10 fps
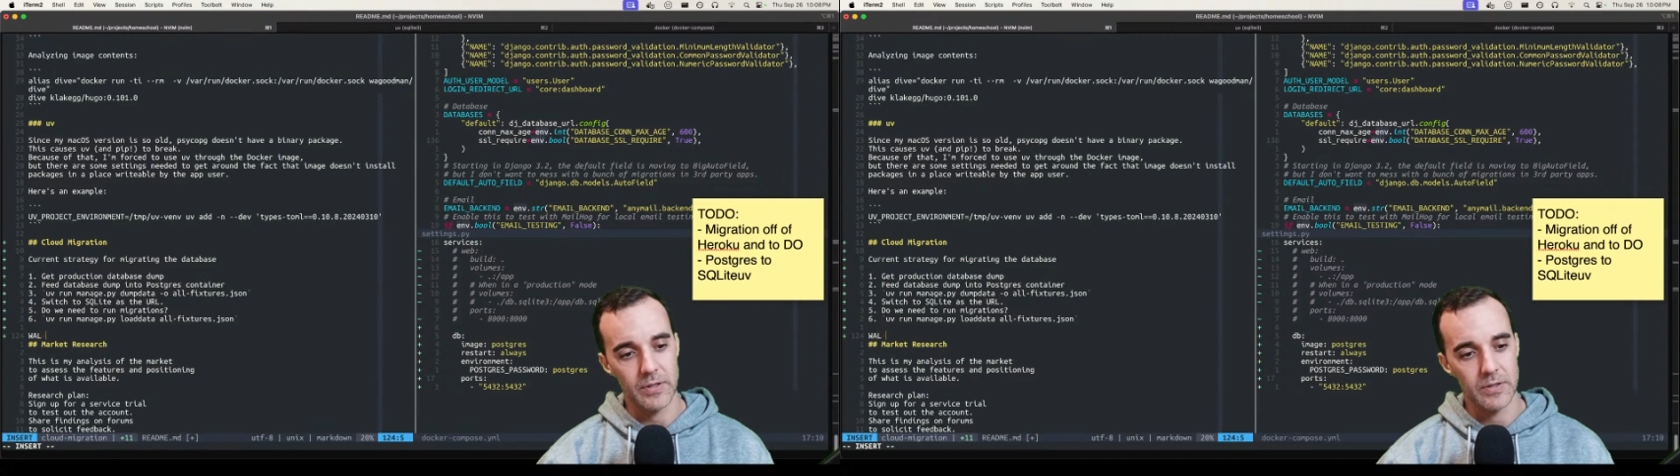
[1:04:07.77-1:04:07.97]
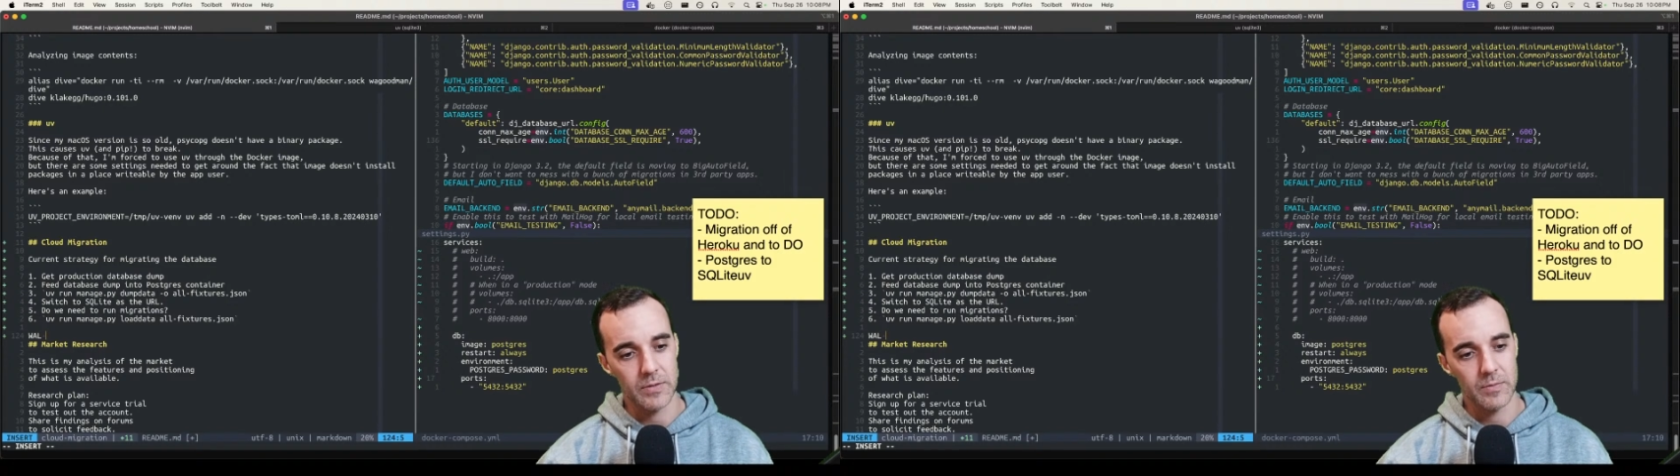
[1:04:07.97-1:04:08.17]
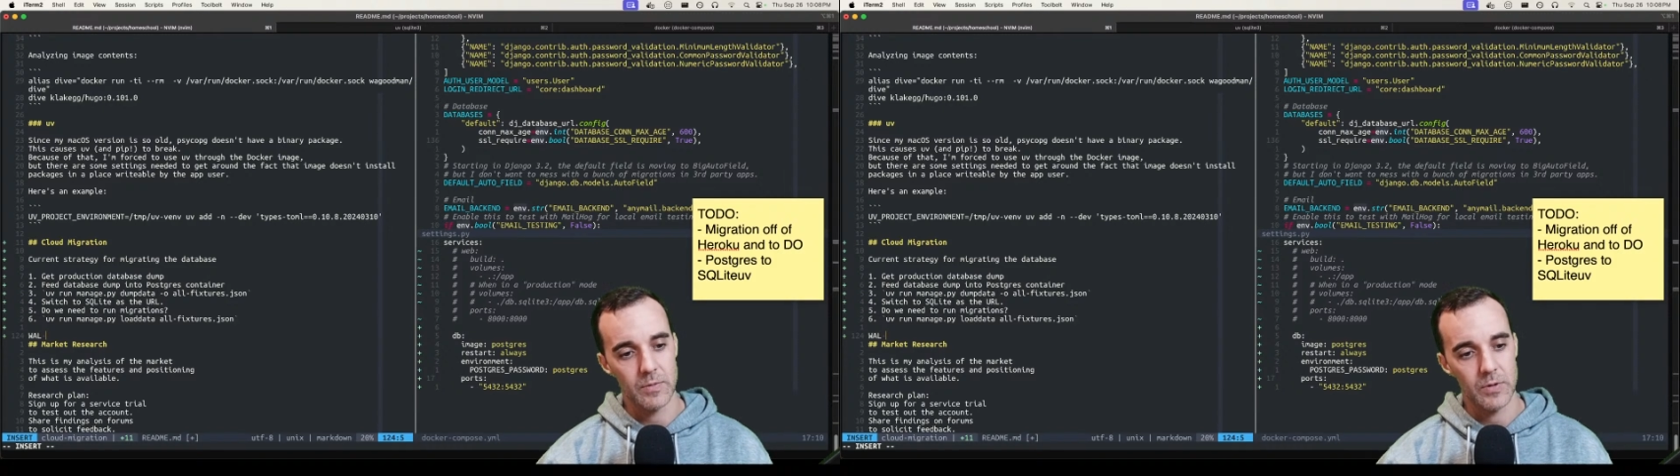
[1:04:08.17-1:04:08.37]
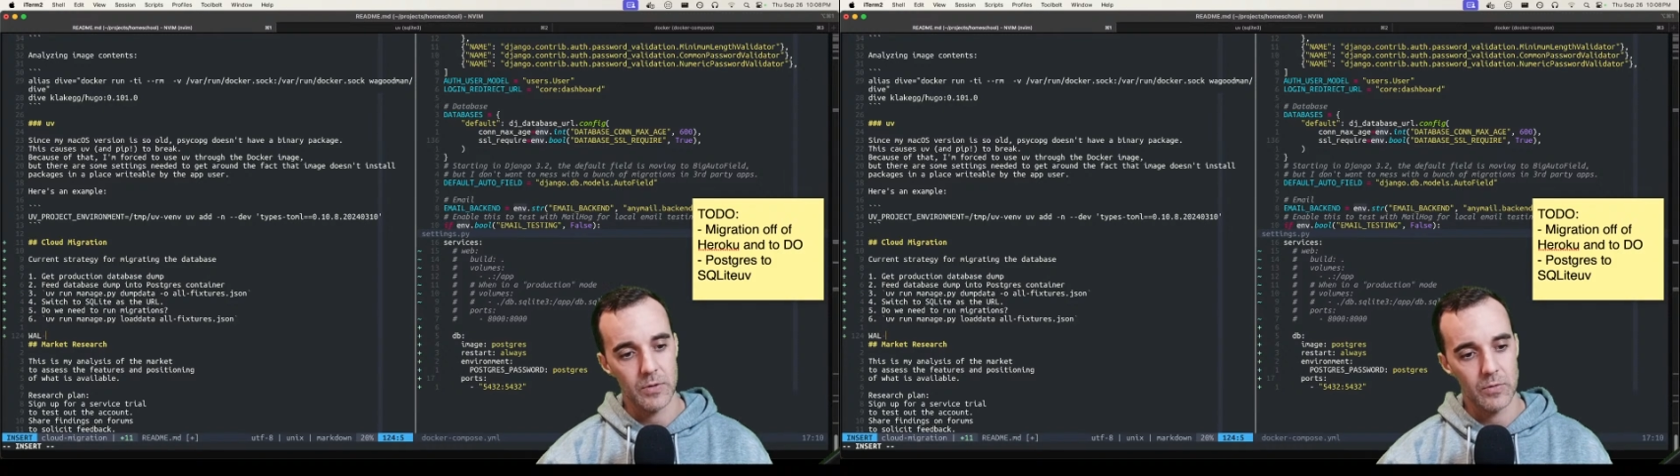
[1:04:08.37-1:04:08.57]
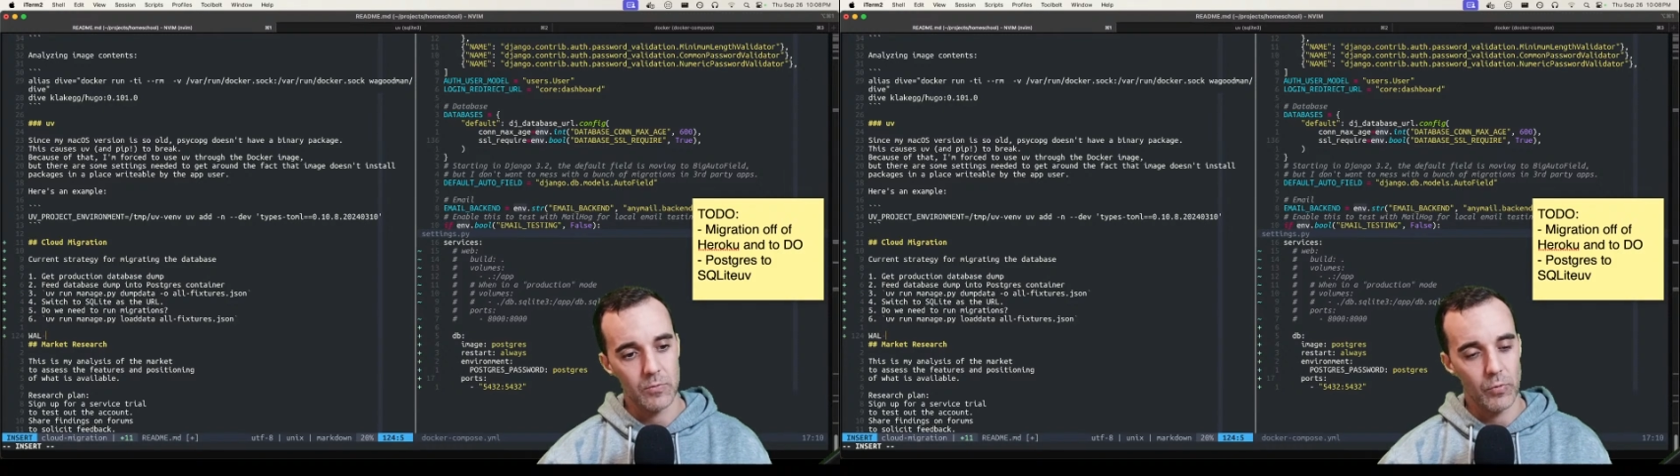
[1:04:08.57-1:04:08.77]
this
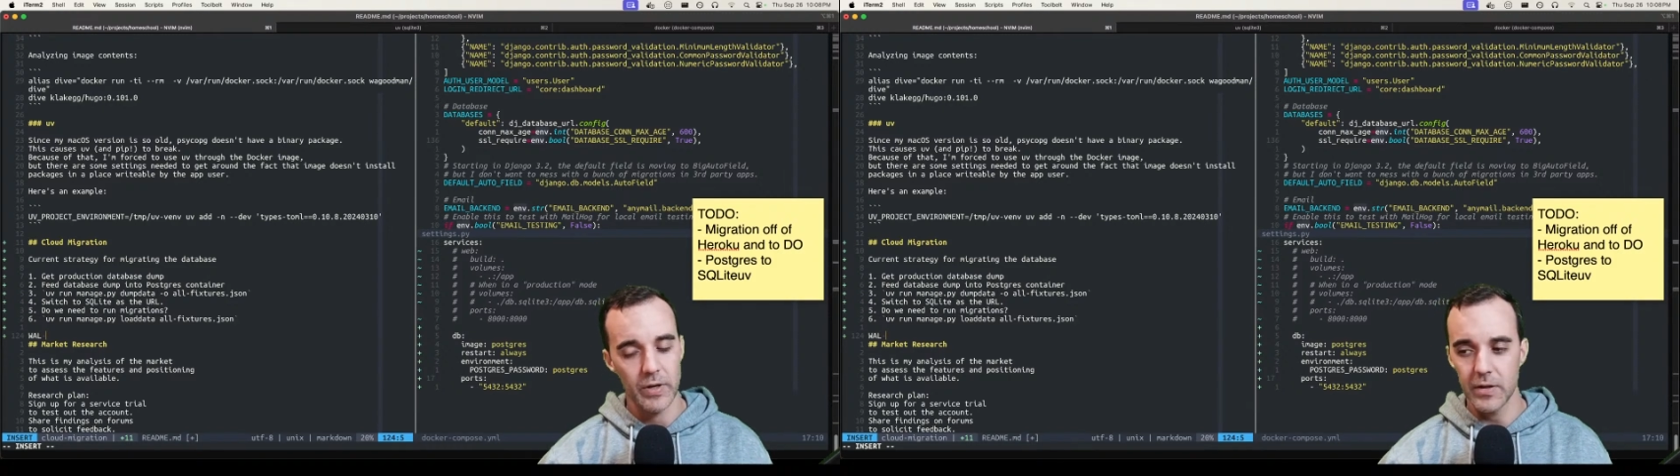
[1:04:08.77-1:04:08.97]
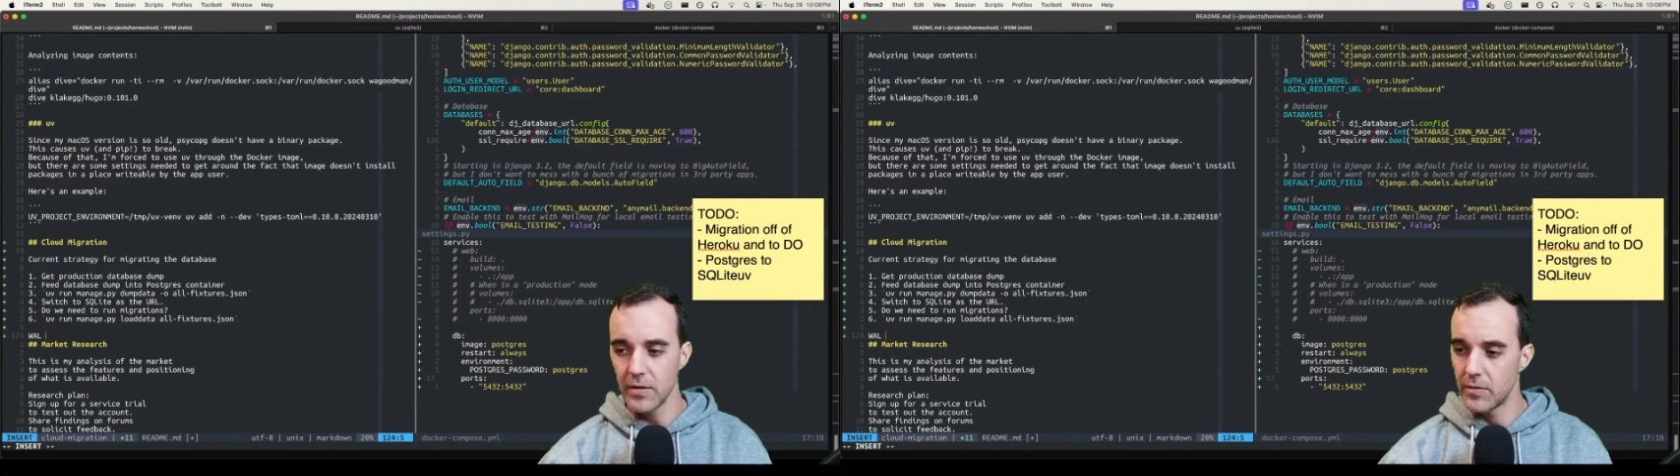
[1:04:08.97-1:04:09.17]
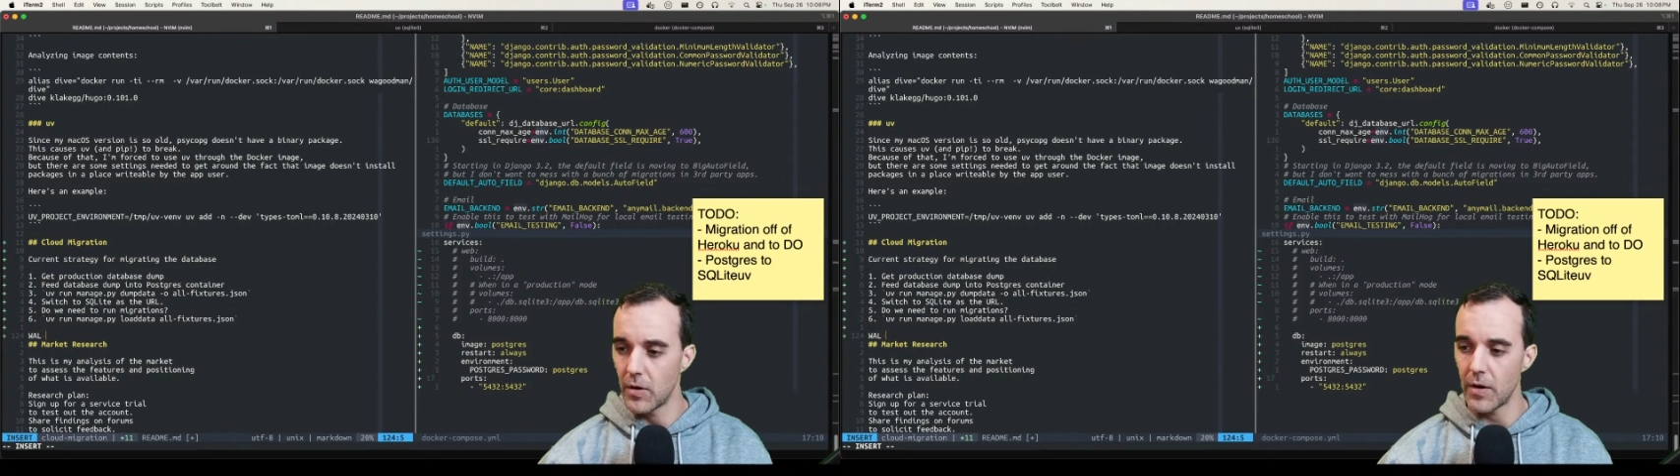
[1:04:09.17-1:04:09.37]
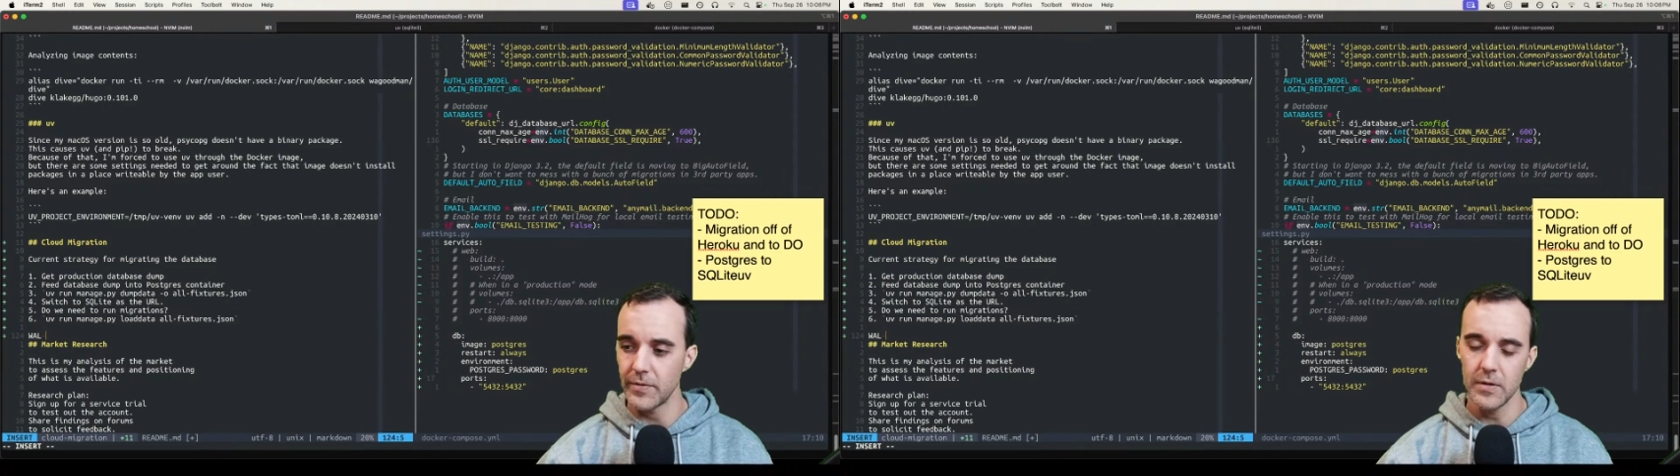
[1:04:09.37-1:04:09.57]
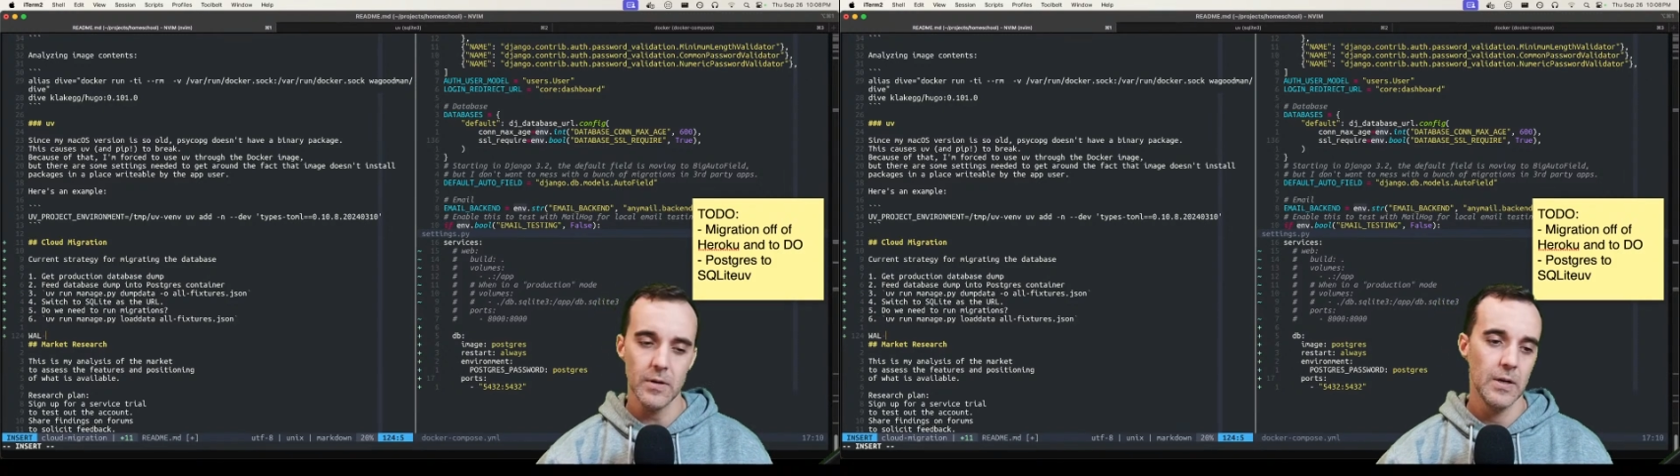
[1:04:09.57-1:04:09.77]
written often,